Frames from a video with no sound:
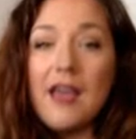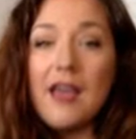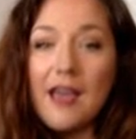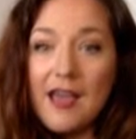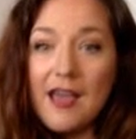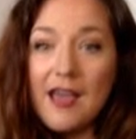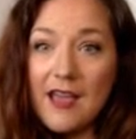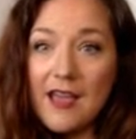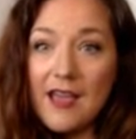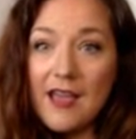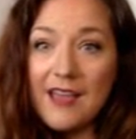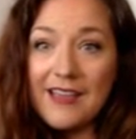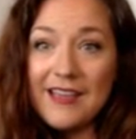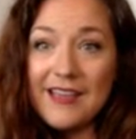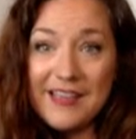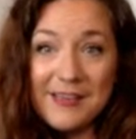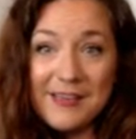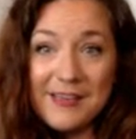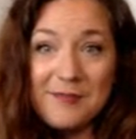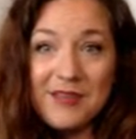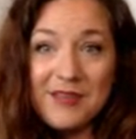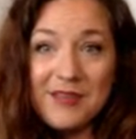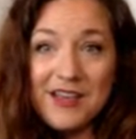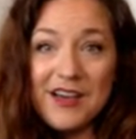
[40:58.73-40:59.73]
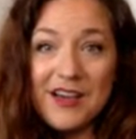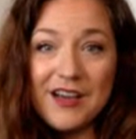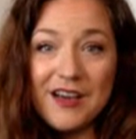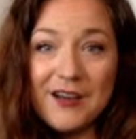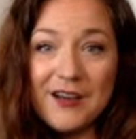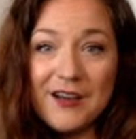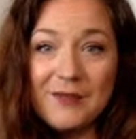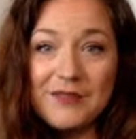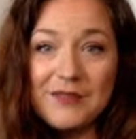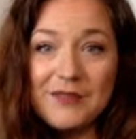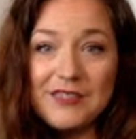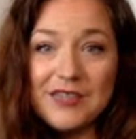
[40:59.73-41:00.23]
he becomes,
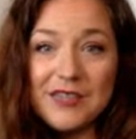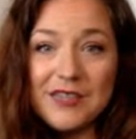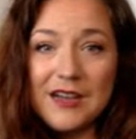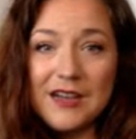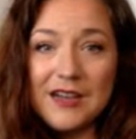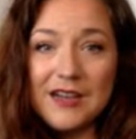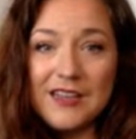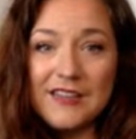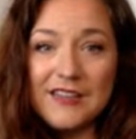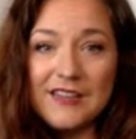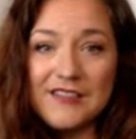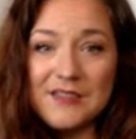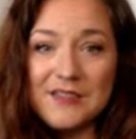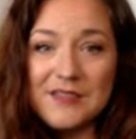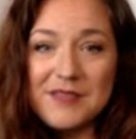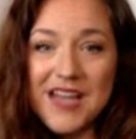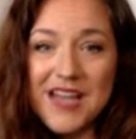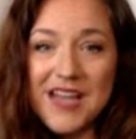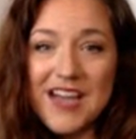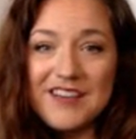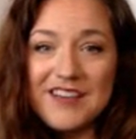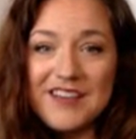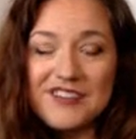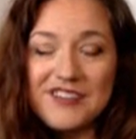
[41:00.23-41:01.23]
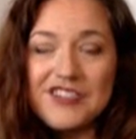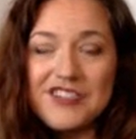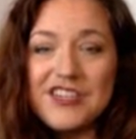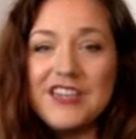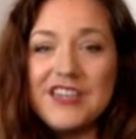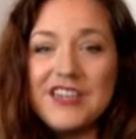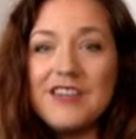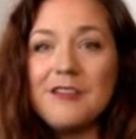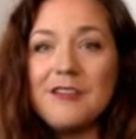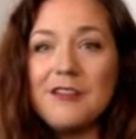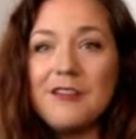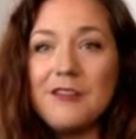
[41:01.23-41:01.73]
gives up the hydrogen,
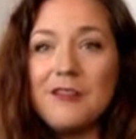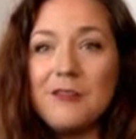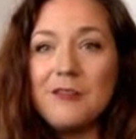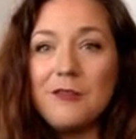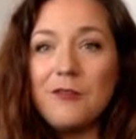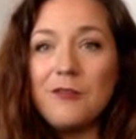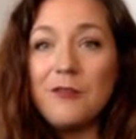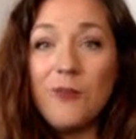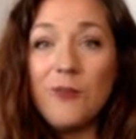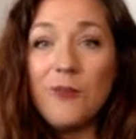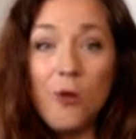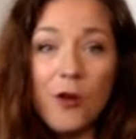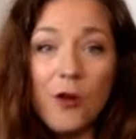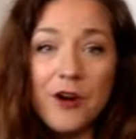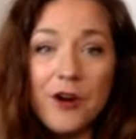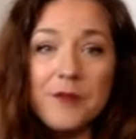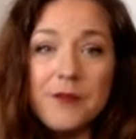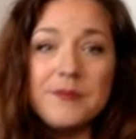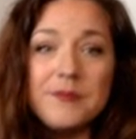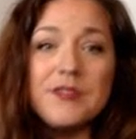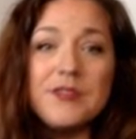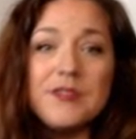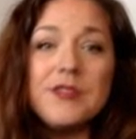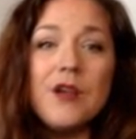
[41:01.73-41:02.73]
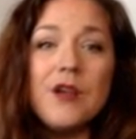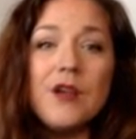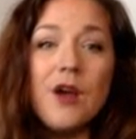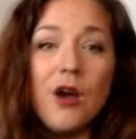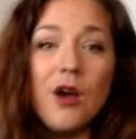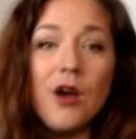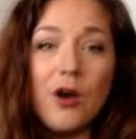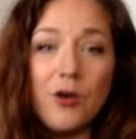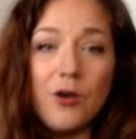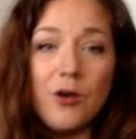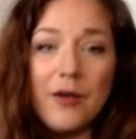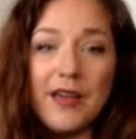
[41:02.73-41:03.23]
forms
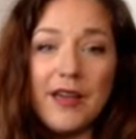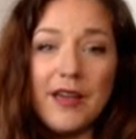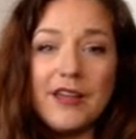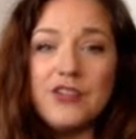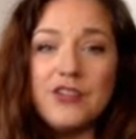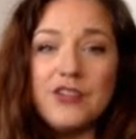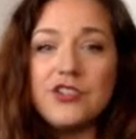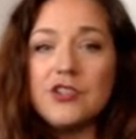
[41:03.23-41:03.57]
OH,